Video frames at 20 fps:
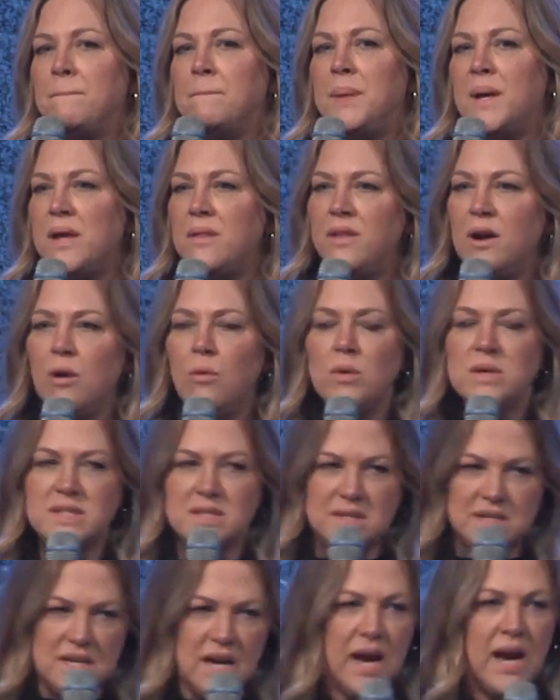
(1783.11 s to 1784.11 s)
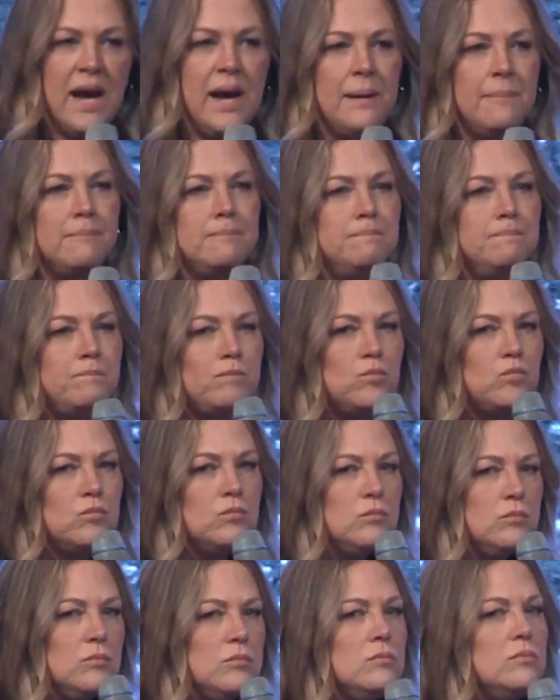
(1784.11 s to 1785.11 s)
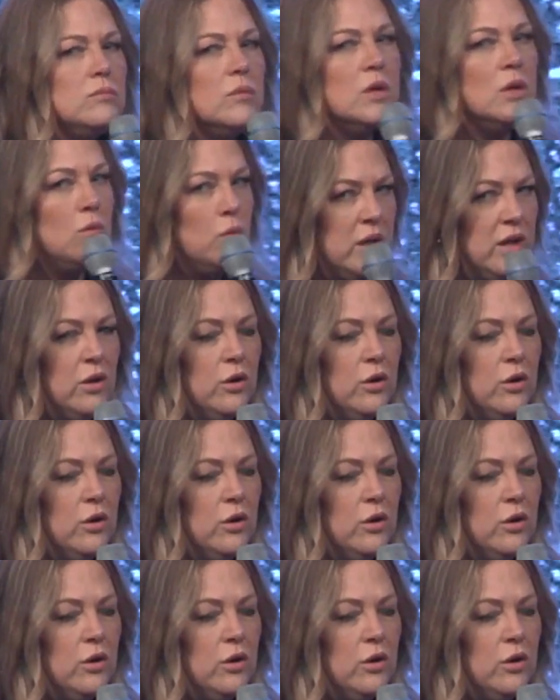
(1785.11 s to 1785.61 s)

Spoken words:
But there was a time We